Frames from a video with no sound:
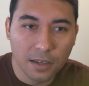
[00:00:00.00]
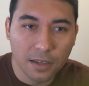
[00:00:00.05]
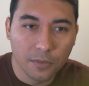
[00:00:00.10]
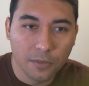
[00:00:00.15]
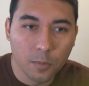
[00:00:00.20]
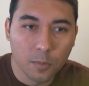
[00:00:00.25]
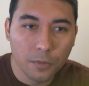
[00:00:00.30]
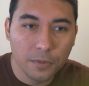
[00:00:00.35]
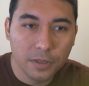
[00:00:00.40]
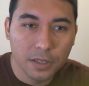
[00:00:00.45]

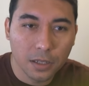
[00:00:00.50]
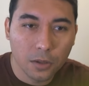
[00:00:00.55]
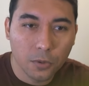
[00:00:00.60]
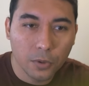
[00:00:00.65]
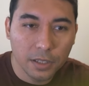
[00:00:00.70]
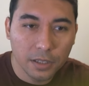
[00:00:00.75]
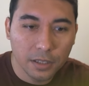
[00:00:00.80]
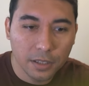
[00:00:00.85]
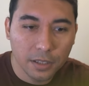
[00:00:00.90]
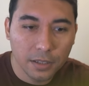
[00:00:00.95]
moving the
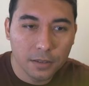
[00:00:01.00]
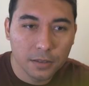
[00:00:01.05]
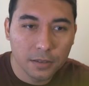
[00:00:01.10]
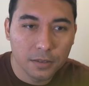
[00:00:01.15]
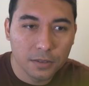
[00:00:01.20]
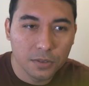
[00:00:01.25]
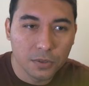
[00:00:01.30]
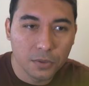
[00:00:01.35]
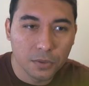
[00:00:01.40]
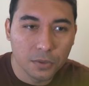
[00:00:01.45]
queen here
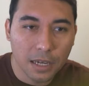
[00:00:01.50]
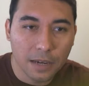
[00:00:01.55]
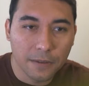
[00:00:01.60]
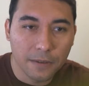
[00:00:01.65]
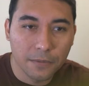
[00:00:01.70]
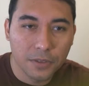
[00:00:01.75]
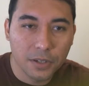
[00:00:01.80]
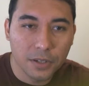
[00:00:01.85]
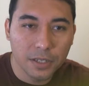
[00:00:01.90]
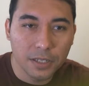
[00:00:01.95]
to
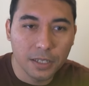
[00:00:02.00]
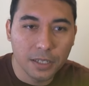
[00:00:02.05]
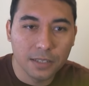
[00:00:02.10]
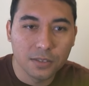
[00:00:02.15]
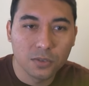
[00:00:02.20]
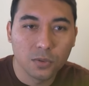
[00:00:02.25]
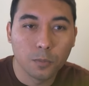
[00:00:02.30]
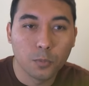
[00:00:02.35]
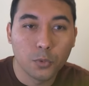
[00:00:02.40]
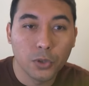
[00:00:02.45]
f3
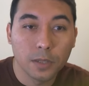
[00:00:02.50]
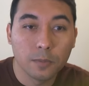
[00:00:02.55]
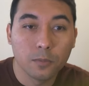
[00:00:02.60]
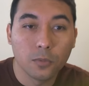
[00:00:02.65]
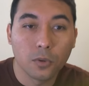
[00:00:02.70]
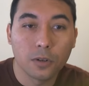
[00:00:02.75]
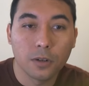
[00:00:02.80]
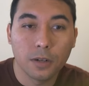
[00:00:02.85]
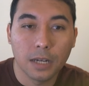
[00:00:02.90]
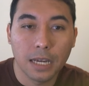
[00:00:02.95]
is to bring
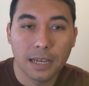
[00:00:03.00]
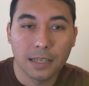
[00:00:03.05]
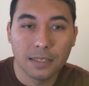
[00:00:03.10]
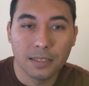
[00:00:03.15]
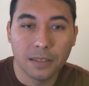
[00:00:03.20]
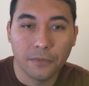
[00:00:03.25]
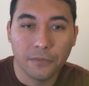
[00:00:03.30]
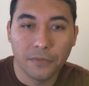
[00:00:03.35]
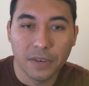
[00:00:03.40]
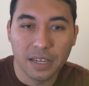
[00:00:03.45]
more
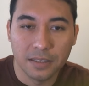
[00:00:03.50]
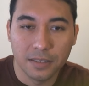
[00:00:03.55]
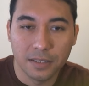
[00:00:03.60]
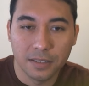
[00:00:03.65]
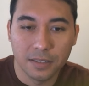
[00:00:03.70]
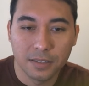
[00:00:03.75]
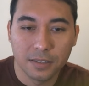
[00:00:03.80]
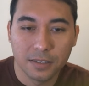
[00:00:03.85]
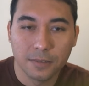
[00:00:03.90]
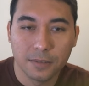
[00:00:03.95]

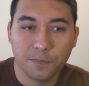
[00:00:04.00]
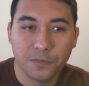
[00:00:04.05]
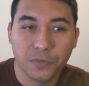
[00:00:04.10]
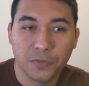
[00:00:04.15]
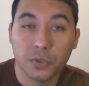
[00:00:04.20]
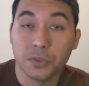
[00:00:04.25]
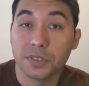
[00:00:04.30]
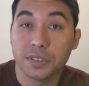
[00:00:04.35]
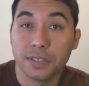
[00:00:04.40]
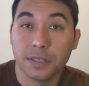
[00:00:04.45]
defenders
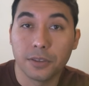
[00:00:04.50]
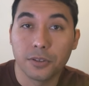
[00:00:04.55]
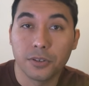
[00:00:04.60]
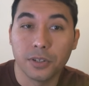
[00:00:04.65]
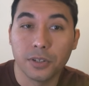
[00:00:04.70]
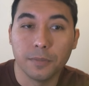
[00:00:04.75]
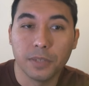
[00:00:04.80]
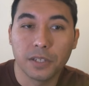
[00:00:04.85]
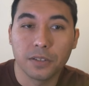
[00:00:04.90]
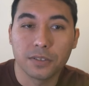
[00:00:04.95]
to
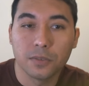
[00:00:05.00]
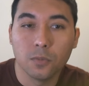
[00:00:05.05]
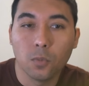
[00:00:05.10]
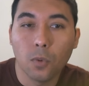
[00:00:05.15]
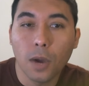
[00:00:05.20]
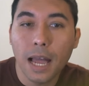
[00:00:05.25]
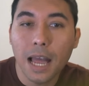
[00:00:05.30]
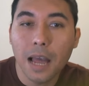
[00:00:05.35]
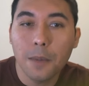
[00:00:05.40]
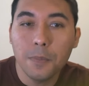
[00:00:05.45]
c3, because
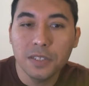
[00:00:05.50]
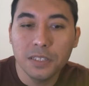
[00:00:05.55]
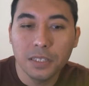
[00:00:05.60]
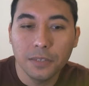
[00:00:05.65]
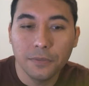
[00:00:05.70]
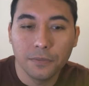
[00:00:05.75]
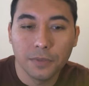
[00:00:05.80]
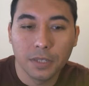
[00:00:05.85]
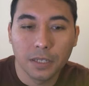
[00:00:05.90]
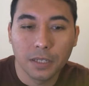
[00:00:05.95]
what happens
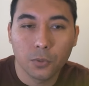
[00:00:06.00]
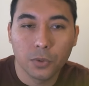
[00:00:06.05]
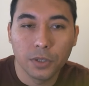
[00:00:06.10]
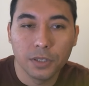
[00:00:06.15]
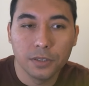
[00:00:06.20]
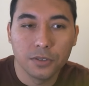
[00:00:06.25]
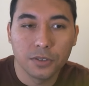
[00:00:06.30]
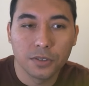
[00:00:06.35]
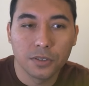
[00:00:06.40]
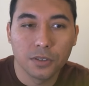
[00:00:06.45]
if the
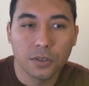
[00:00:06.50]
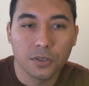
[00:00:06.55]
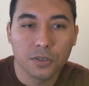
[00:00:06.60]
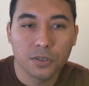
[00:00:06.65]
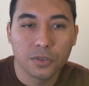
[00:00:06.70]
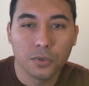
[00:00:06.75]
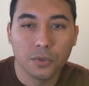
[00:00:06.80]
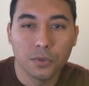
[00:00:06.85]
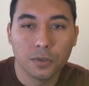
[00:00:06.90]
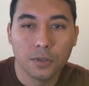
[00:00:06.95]
queen just
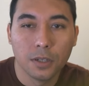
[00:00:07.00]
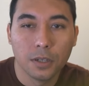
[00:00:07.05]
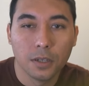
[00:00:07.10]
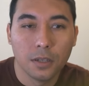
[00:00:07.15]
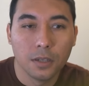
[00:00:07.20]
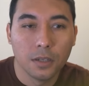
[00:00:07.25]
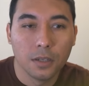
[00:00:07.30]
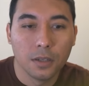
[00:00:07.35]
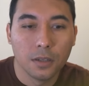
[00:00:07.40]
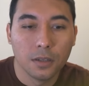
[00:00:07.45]
goes to
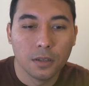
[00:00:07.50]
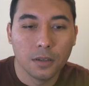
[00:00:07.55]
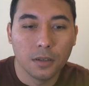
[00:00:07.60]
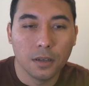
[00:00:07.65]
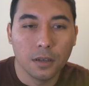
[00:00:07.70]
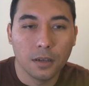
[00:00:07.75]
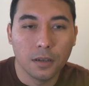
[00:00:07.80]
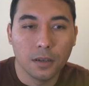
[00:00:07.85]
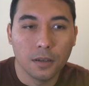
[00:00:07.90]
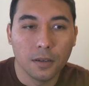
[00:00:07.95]

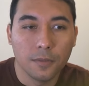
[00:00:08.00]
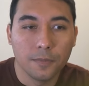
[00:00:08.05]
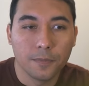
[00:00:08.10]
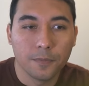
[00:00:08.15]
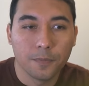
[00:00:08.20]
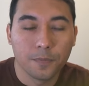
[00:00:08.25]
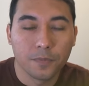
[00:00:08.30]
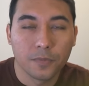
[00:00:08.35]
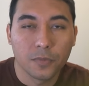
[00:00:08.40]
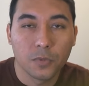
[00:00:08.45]

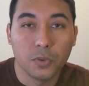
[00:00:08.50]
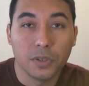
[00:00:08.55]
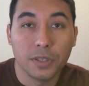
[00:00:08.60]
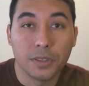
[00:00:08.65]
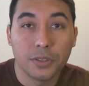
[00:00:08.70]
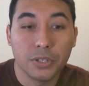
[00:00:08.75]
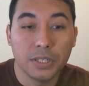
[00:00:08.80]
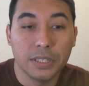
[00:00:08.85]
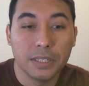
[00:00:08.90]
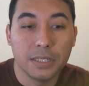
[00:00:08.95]

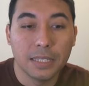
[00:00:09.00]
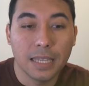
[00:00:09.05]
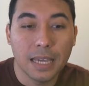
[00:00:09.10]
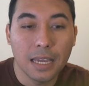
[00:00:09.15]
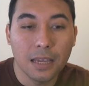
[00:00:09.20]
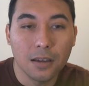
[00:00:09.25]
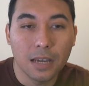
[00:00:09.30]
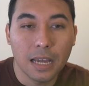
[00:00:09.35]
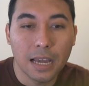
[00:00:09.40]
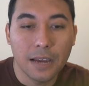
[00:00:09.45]
e3?
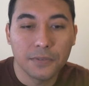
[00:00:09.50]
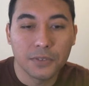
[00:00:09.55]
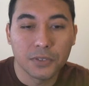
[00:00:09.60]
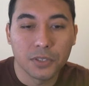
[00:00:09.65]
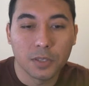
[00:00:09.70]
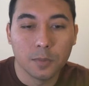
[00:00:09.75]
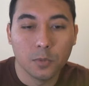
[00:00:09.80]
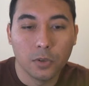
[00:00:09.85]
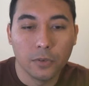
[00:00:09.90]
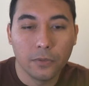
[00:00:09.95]
Now,
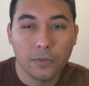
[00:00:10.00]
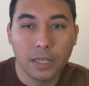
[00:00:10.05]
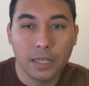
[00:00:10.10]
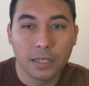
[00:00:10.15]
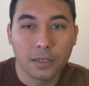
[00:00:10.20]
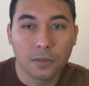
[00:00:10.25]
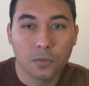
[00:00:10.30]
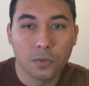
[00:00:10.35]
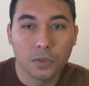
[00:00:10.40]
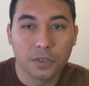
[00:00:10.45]
after a move
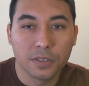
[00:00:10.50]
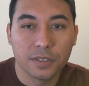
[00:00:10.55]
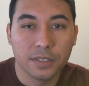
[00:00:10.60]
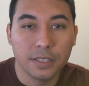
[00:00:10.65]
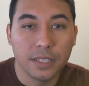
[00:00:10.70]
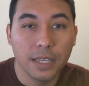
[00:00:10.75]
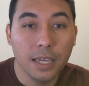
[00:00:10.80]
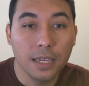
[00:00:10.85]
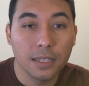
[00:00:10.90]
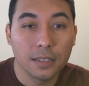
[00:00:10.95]
like rook
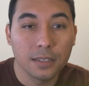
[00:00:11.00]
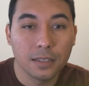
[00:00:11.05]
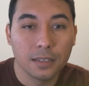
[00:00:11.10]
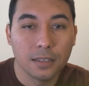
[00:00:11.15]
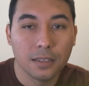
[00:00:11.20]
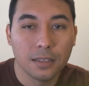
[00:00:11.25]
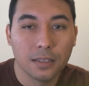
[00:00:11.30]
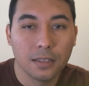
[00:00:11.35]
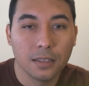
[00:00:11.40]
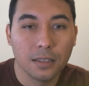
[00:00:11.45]
c8,
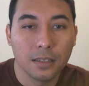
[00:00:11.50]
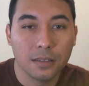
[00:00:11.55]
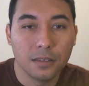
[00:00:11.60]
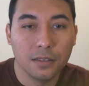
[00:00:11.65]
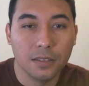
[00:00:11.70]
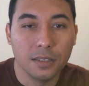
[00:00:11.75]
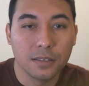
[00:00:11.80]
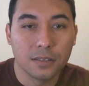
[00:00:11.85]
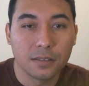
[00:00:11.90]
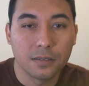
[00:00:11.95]

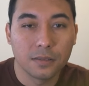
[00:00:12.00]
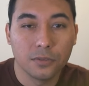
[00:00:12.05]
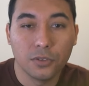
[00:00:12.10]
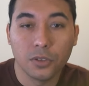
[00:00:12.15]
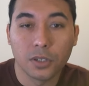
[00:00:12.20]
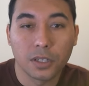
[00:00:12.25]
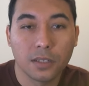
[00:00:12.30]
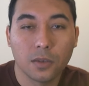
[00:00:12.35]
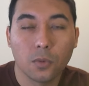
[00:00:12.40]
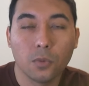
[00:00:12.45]

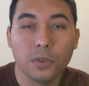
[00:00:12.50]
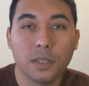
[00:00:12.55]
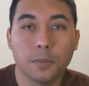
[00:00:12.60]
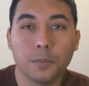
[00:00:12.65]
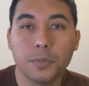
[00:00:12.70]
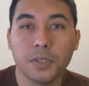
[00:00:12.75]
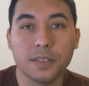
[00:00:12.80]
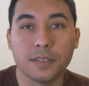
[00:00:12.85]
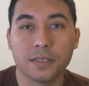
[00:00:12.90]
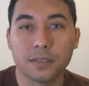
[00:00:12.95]
you're gonna win a
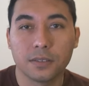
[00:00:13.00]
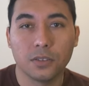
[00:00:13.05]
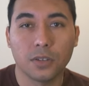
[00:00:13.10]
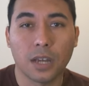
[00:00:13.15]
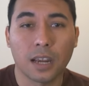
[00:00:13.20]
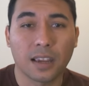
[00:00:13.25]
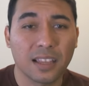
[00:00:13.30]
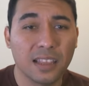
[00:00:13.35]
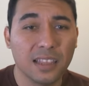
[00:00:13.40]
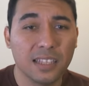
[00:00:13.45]
piece,
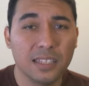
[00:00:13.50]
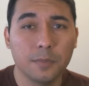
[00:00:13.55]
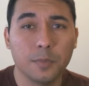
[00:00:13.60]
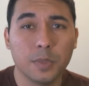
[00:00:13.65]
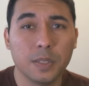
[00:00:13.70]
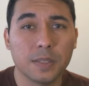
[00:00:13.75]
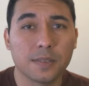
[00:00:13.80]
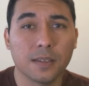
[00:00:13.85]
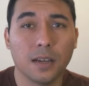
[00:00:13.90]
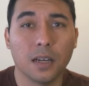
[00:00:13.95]
a clean
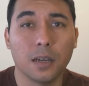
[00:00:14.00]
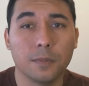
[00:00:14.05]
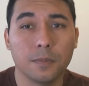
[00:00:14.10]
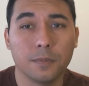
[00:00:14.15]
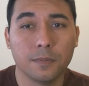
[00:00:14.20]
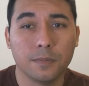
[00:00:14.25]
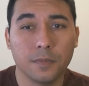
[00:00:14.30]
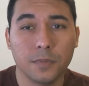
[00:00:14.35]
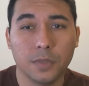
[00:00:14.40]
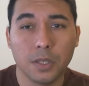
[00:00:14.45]
piece up,
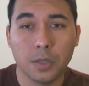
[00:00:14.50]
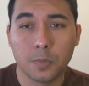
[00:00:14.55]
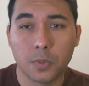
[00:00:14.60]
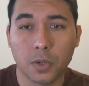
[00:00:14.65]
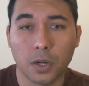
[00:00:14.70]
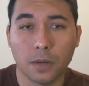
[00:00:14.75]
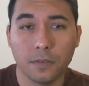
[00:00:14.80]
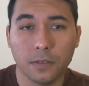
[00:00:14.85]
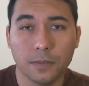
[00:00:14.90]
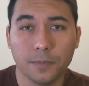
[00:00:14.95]
no
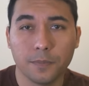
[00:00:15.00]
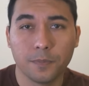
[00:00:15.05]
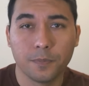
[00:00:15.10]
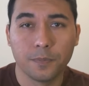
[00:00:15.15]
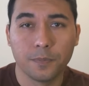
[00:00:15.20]
problem.